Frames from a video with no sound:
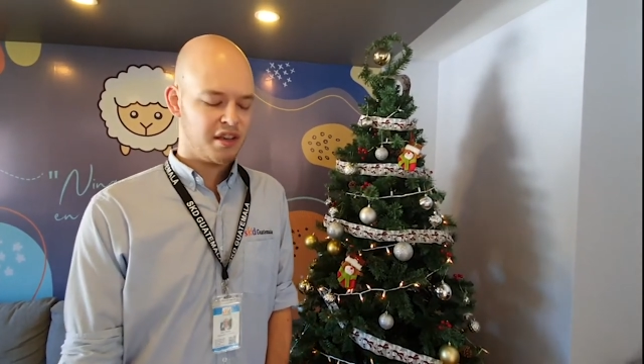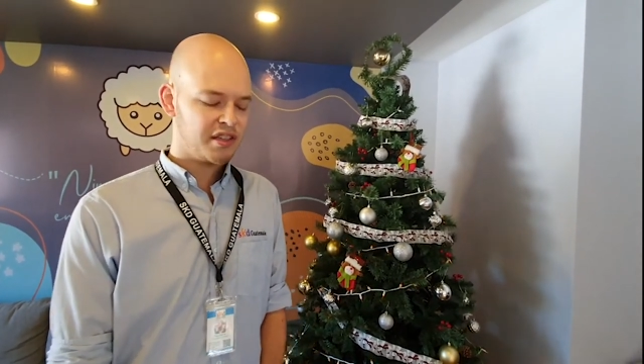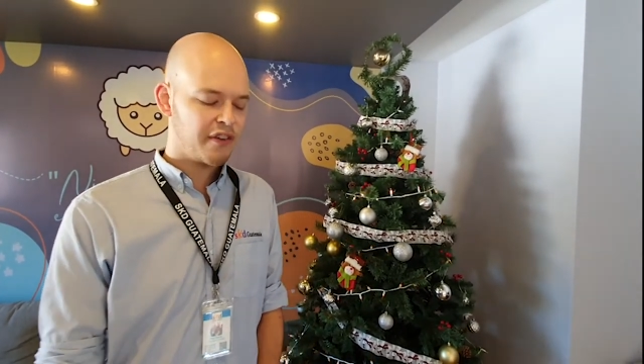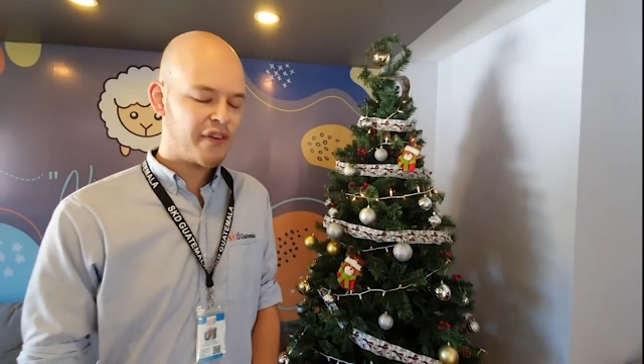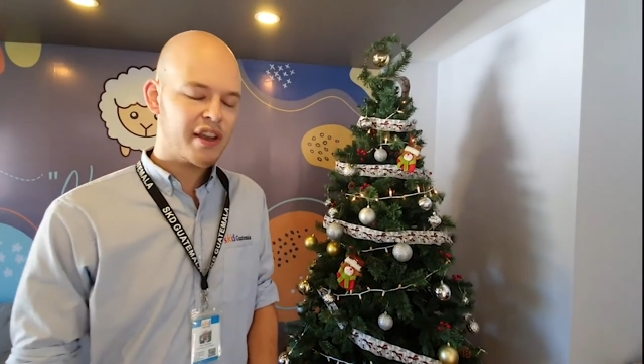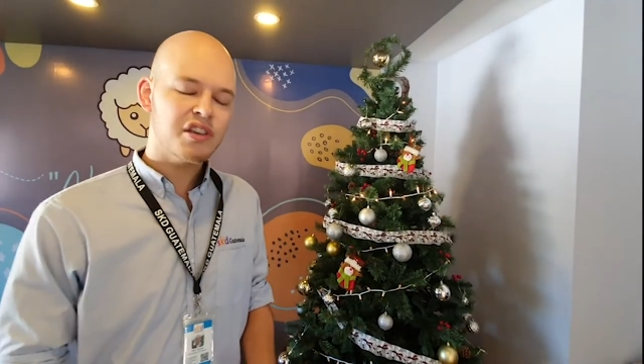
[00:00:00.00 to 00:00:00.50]

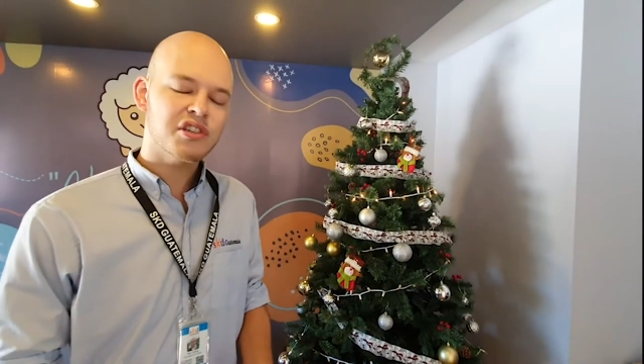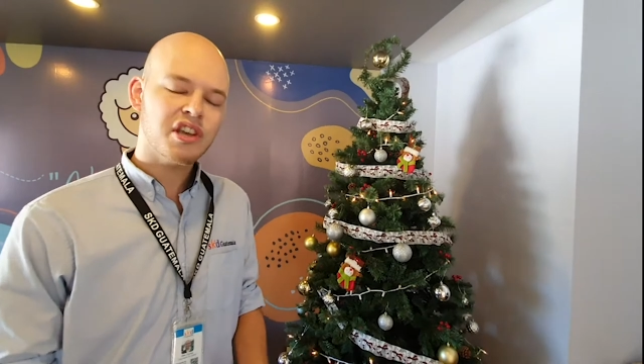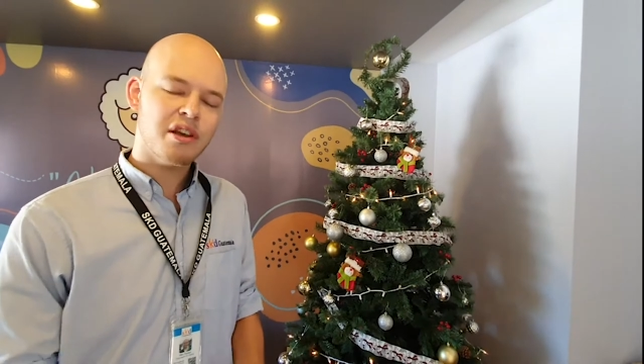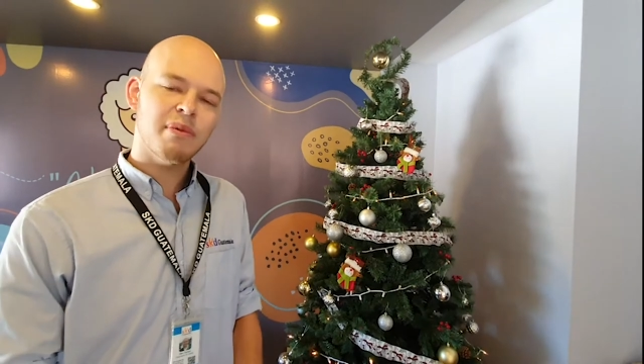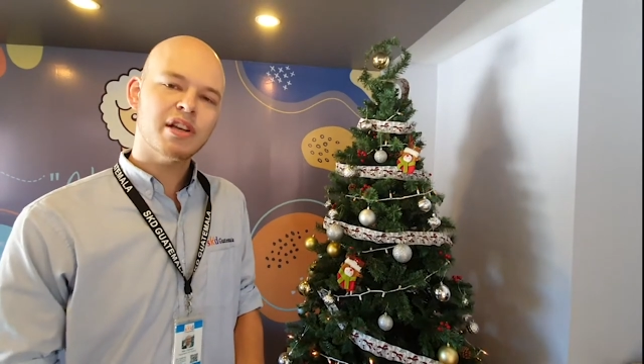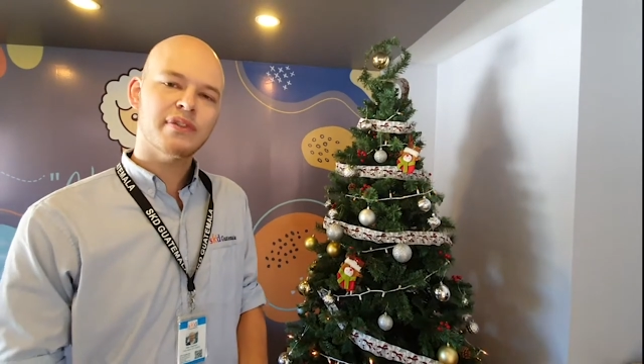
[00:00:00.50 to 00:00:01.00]
So thank you
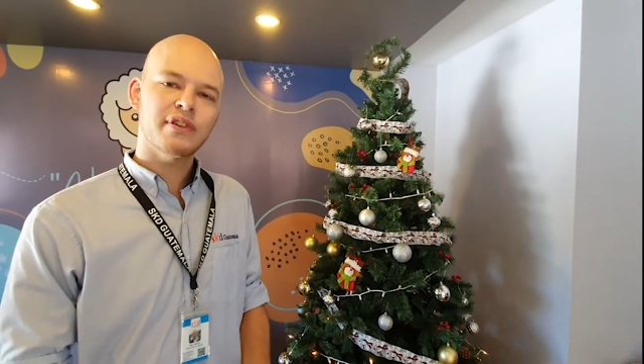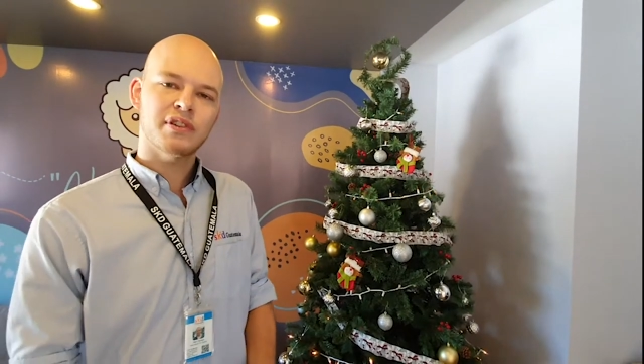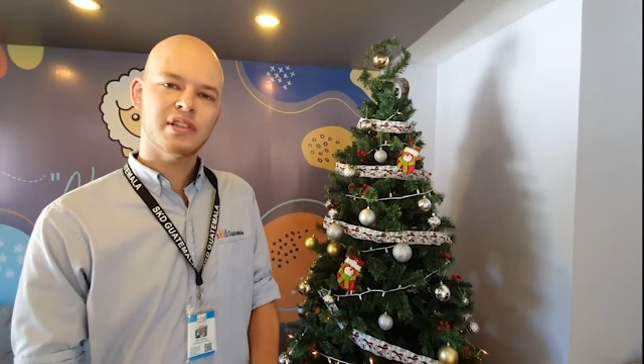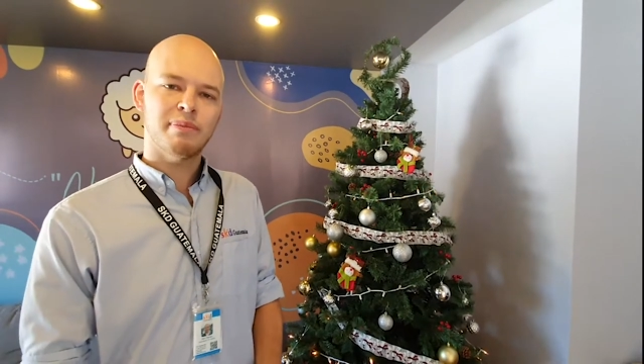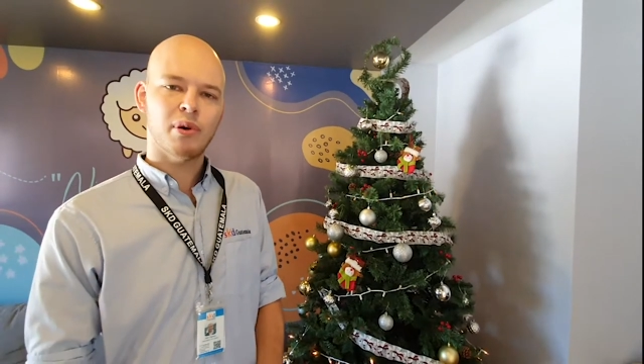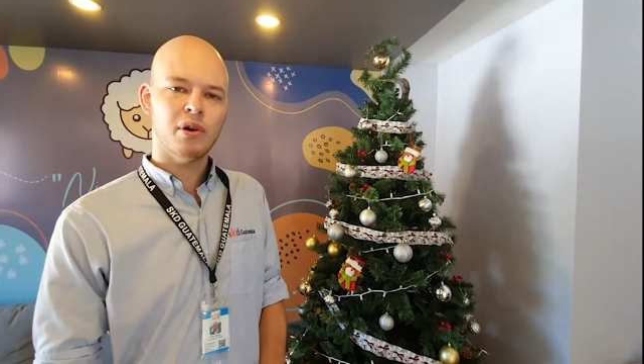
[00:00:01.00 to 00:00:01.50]
so much for your
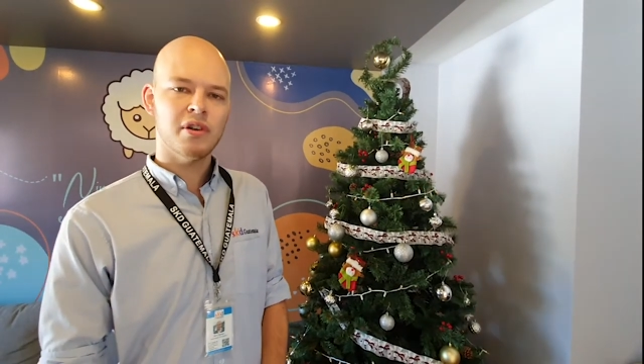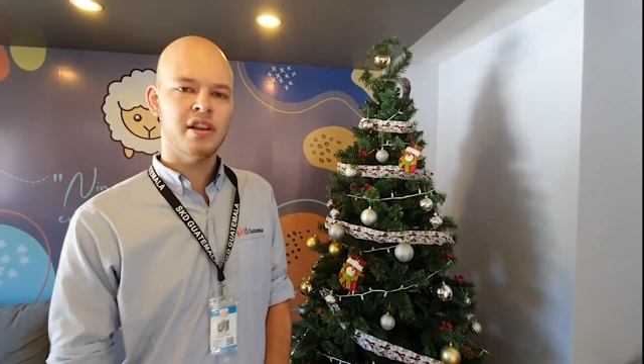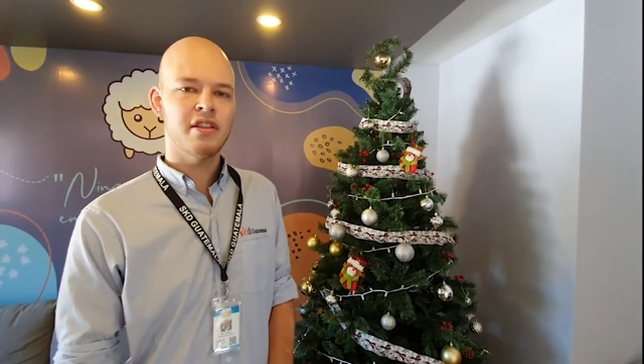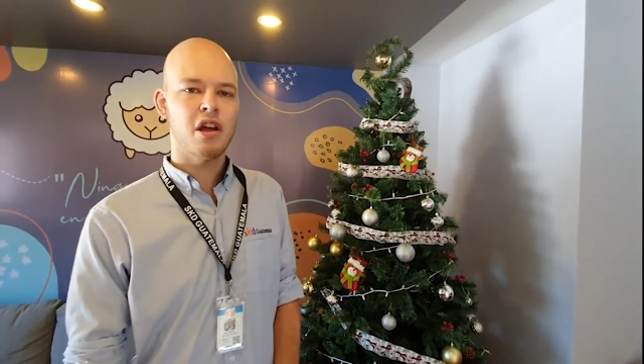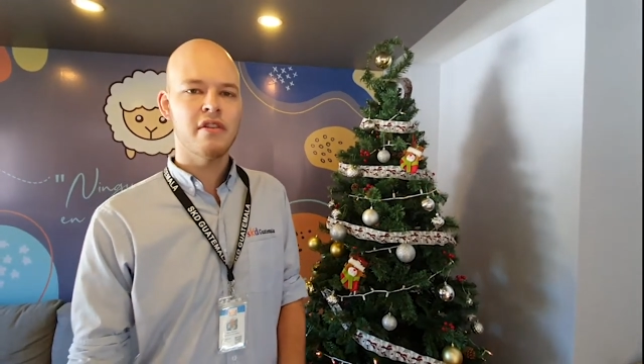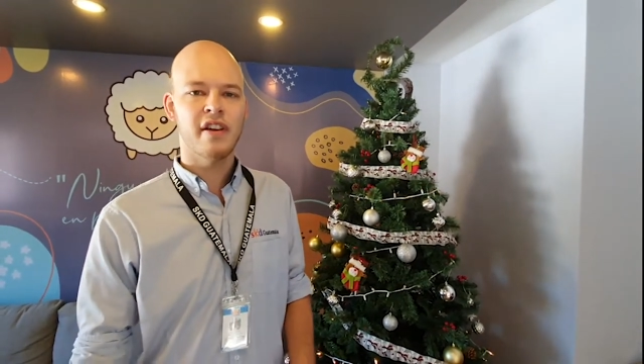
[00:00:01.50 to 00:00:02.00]
support,
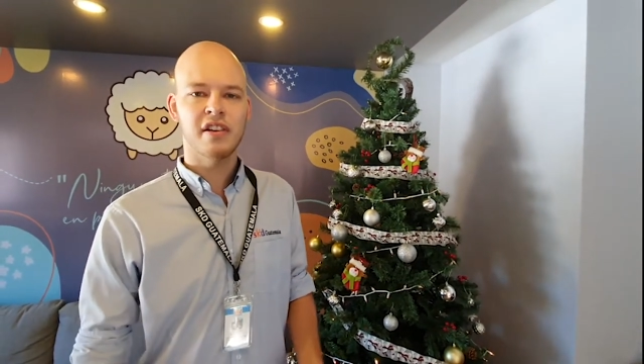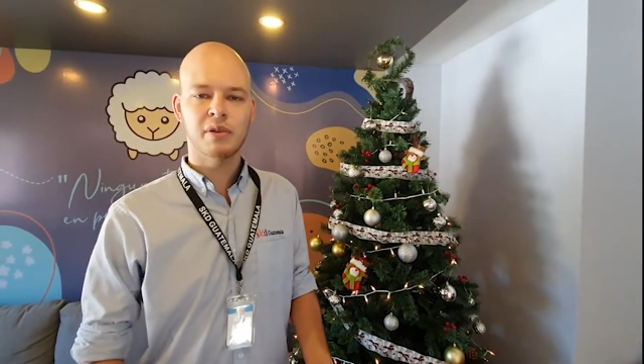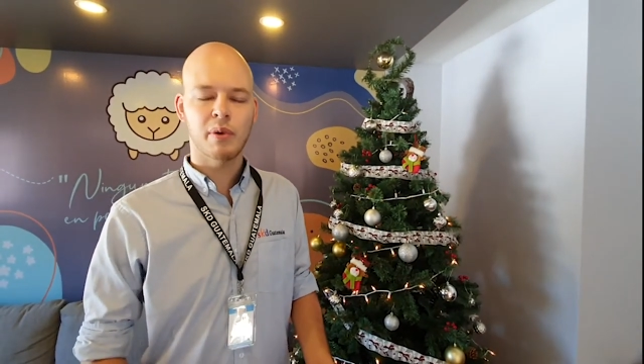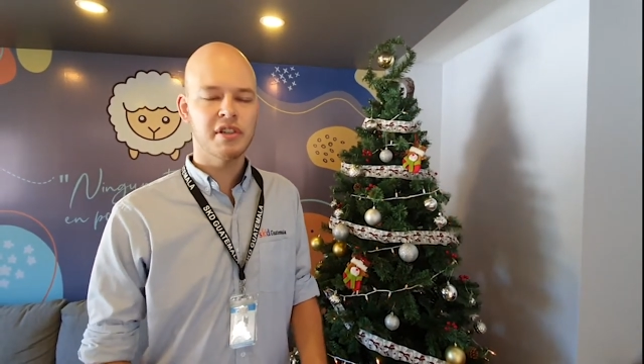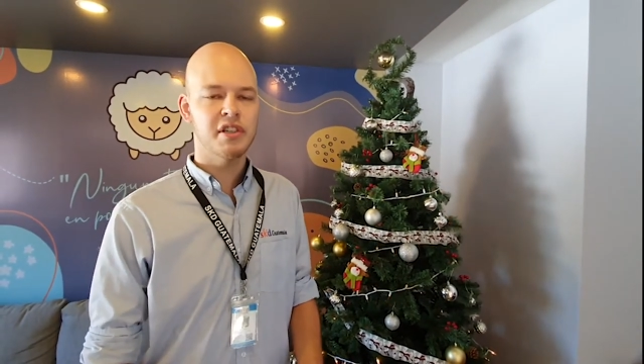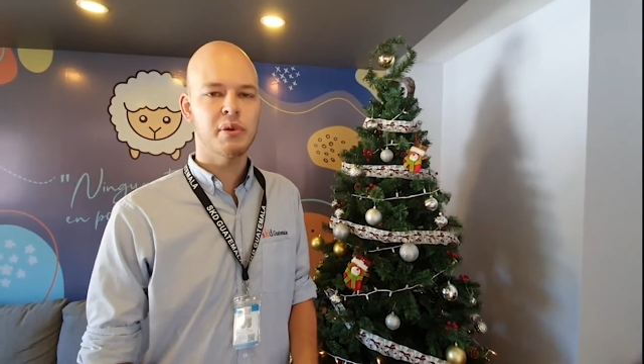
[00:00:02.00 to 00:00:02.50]
and know that in
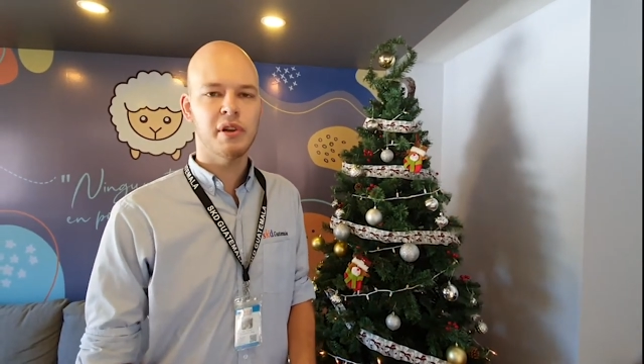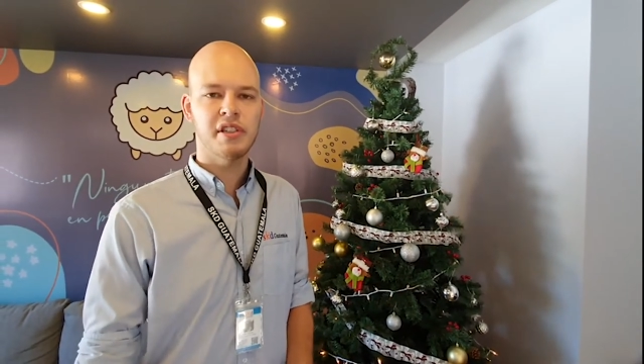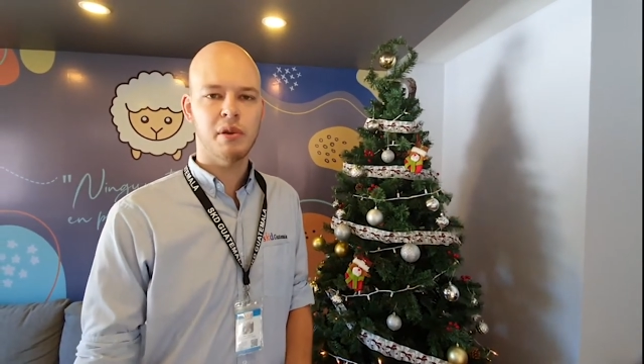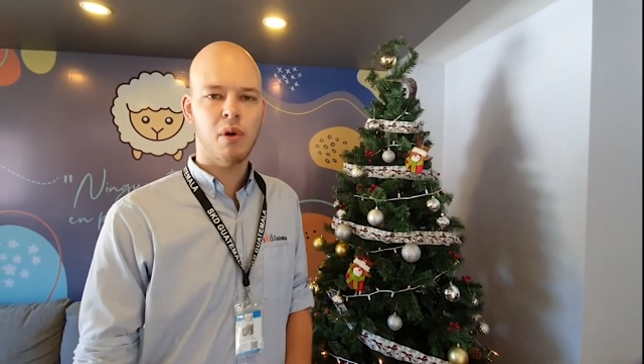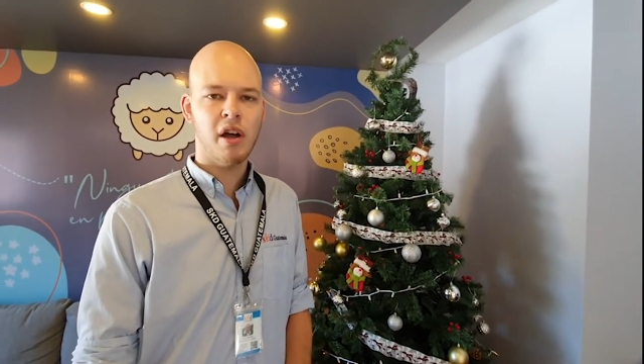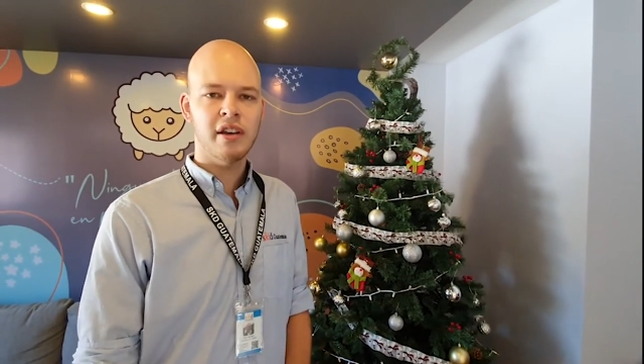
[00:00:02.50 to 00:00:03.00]

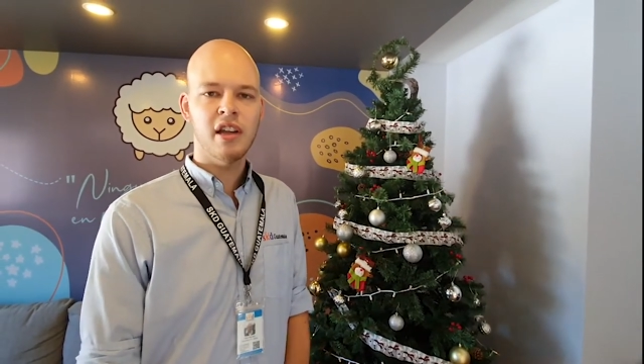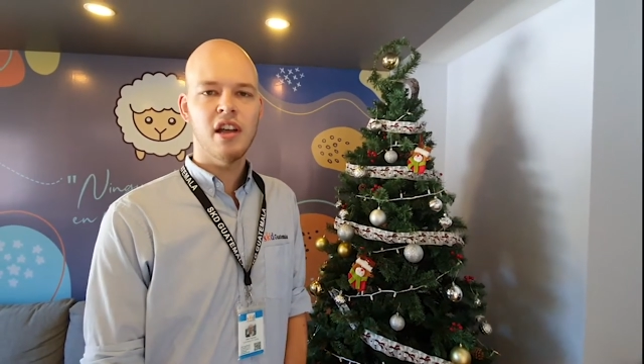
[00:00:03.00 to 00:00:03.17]
2021,